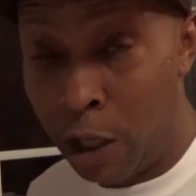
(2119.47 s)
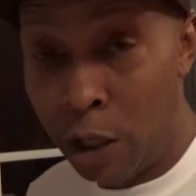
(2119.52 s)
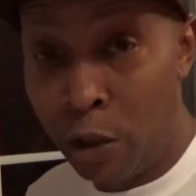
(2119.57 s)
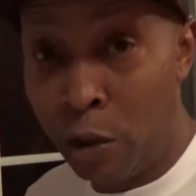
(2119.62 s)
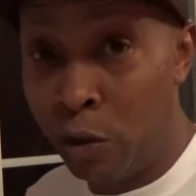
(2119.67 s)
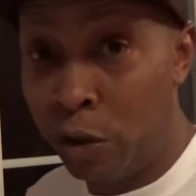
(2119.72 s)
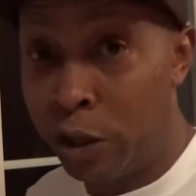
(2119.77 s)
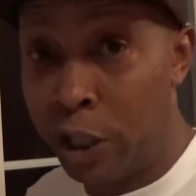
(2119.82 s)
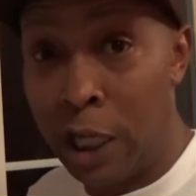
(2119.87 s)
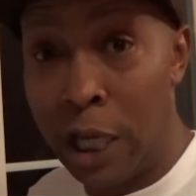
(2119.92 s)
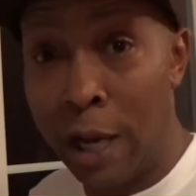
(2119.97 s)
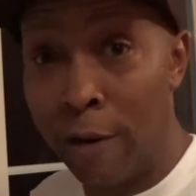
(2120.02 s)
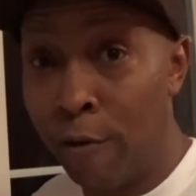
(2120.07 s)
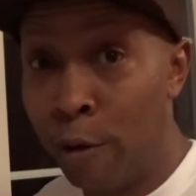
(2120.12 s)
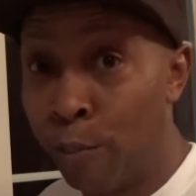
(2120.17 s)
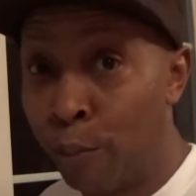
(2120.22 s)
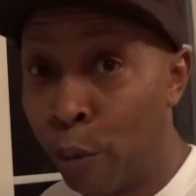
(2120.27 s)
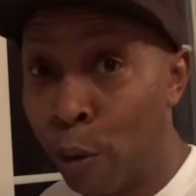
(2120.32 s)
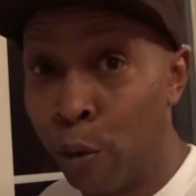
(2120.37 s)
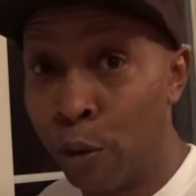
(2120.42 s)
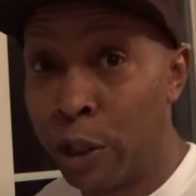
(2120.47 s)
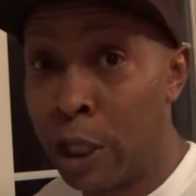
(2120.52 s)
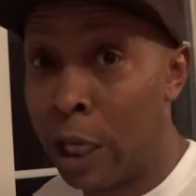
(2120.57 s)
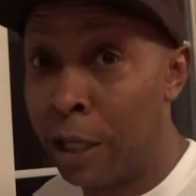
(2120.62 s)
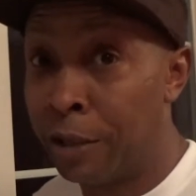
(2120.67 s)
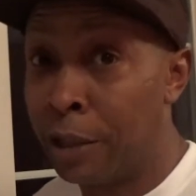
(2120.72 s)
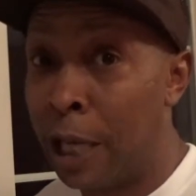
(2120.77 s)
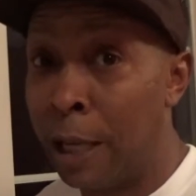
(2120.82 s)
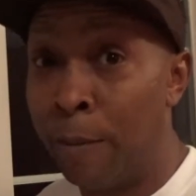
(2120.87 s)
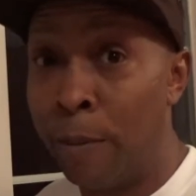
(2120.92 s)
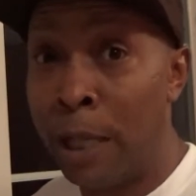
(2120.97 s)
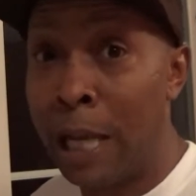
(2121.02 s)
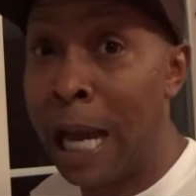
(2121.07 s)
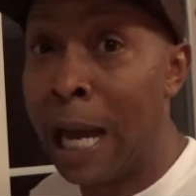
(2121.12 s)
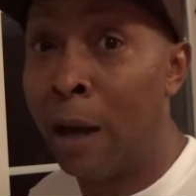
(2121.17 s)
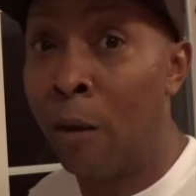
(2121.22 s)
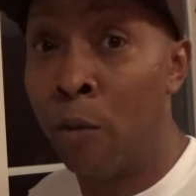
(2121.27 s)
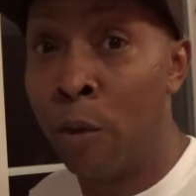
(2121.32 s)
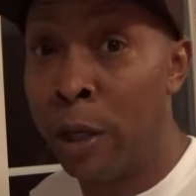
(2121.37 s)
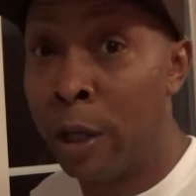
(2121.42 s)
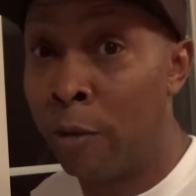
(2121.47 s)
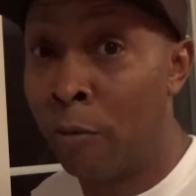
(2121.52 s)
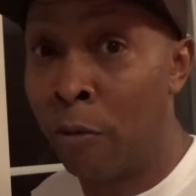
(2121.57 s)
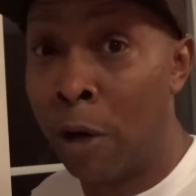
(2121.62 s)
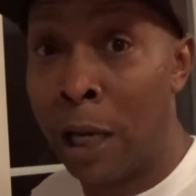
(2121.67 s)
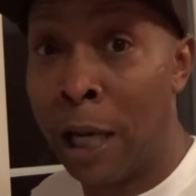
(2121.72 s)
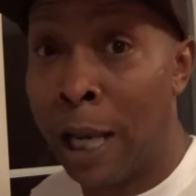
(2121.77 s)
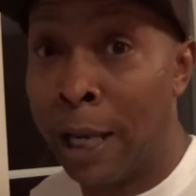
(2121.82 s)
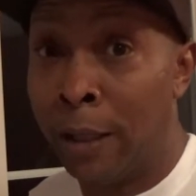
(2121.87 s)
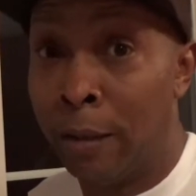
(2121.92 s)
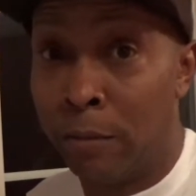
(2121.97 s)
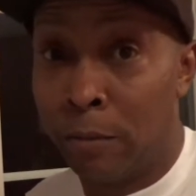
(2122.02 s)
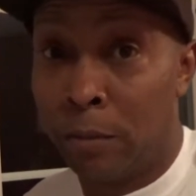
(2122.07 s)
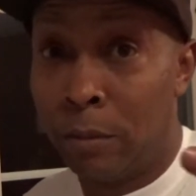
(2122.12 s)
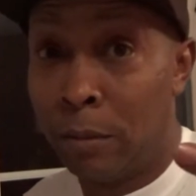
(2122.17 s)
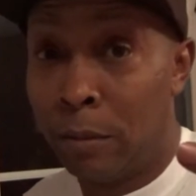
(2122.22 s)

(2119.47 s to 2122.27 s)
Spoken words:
You see every protest they be out with it, right?